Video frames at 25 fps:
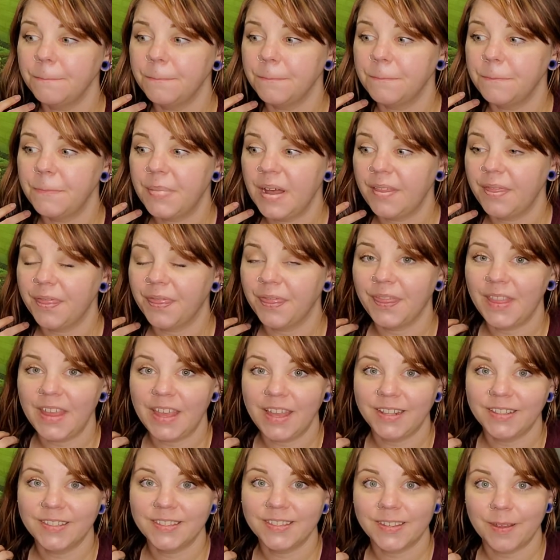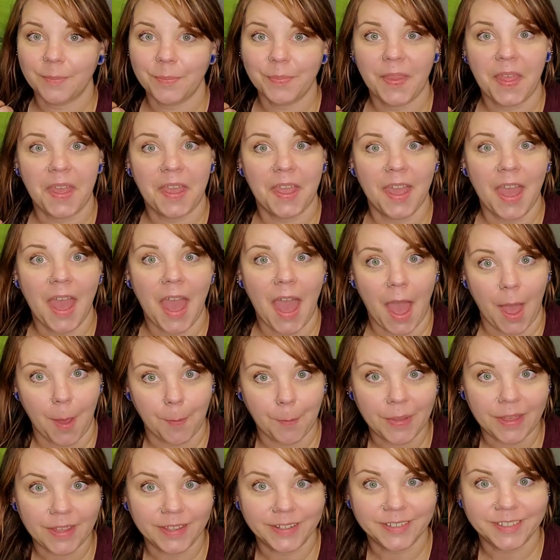But then something
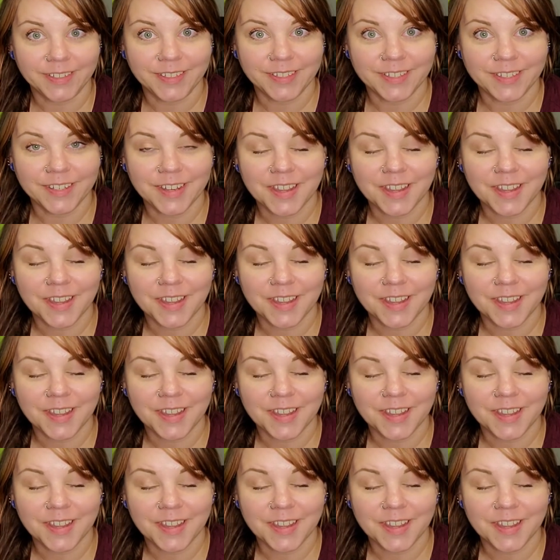happened.